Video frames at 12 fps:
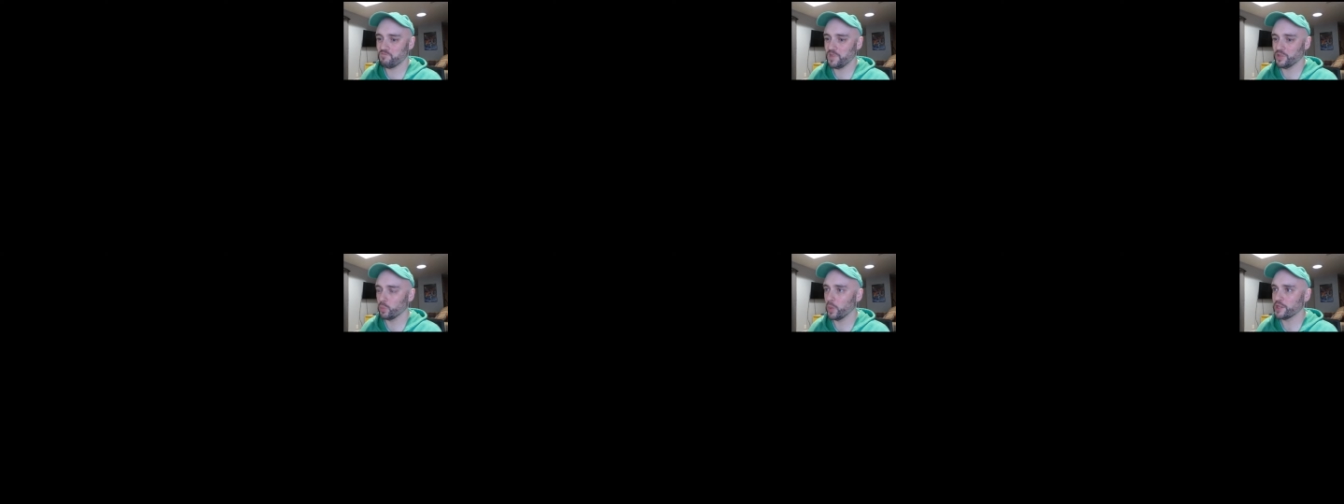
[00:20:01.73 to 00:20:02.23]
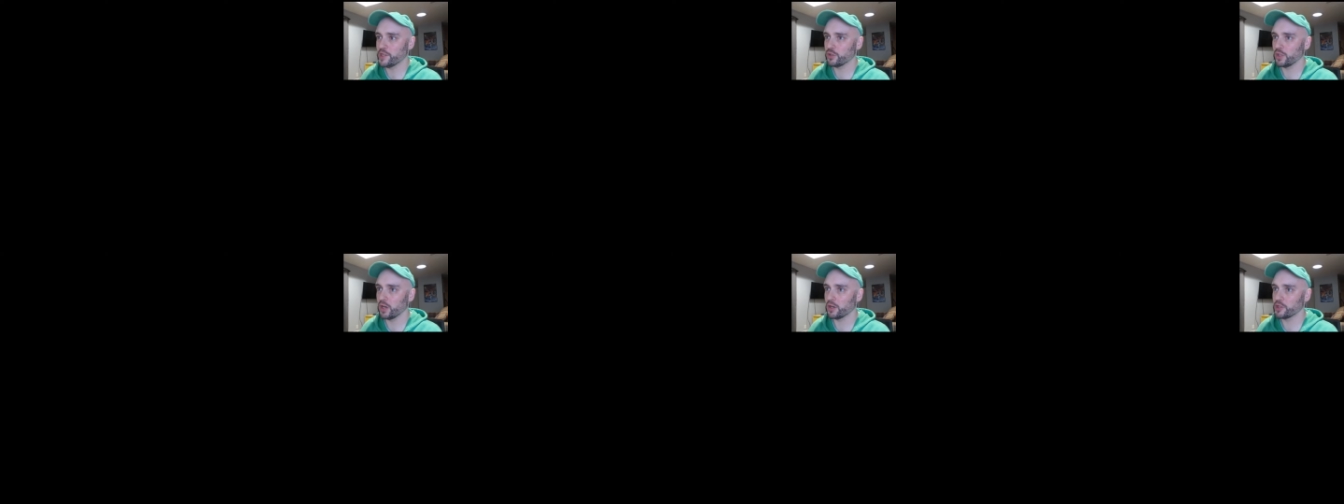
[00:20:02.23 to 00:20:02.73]
It's way
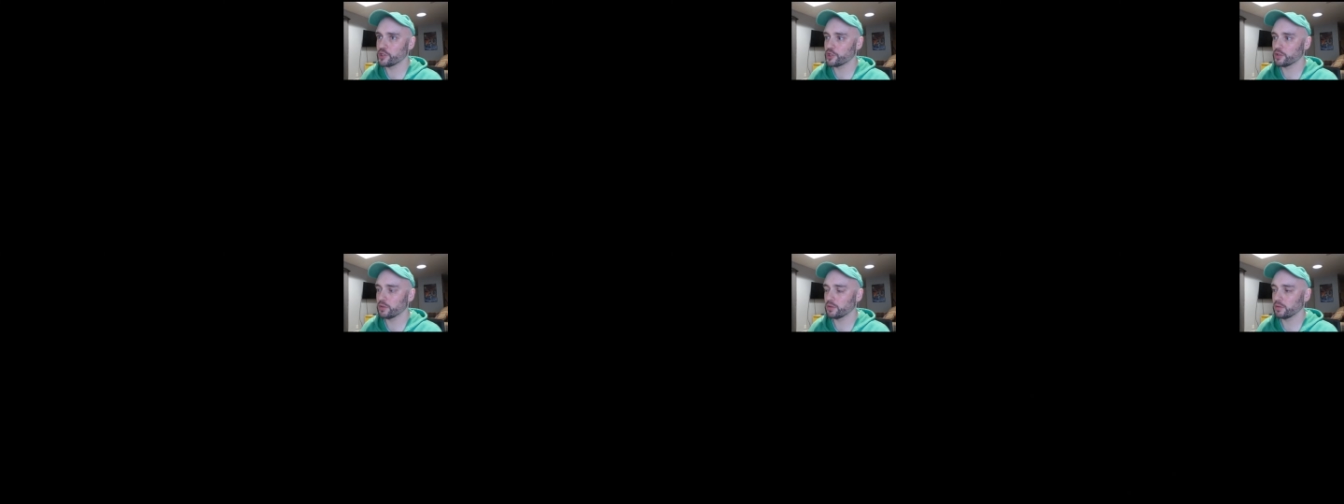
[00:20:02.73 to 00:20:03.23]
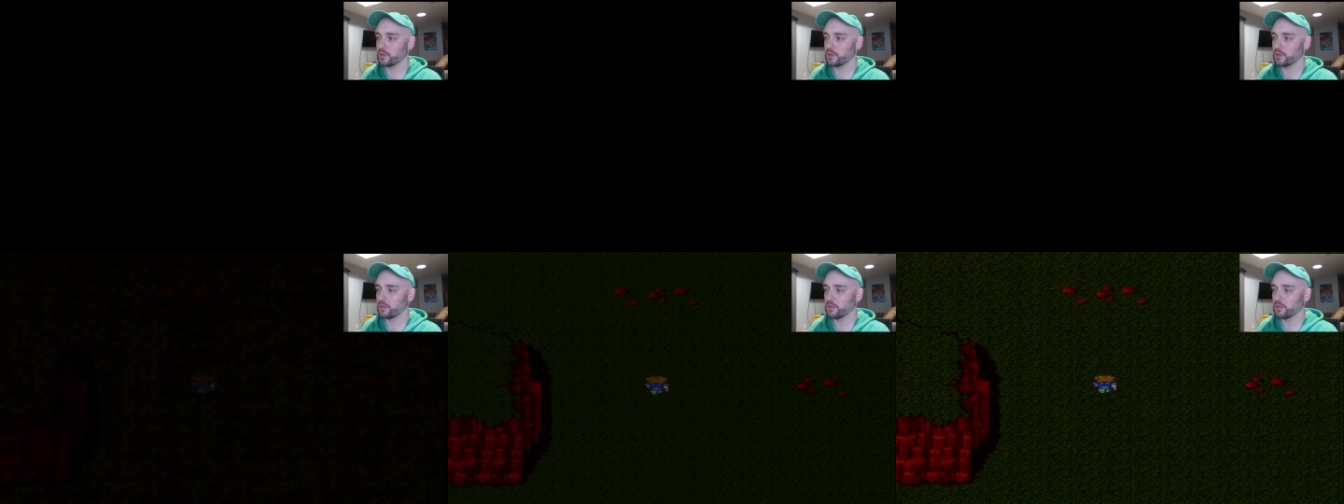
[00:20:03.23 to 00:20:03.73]
too large
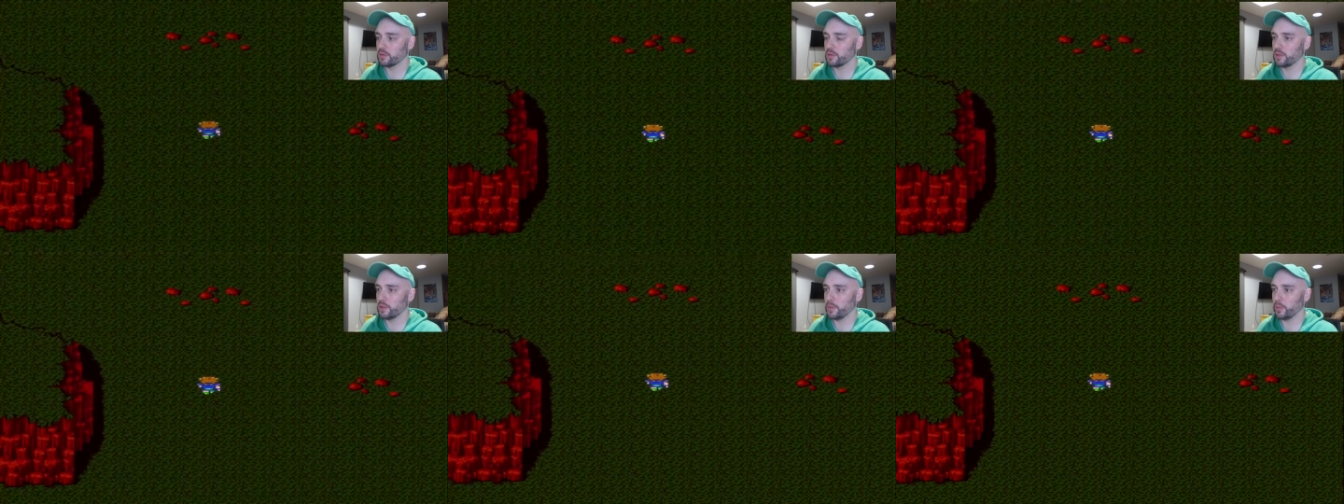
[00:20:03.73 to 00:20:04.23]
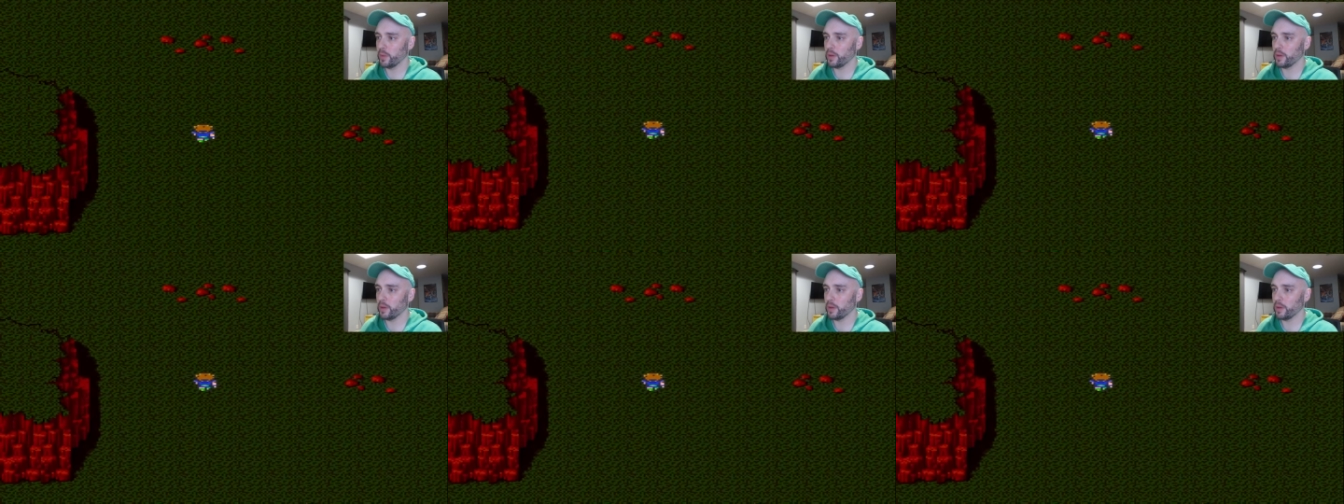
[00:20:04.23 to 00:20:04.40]
mean,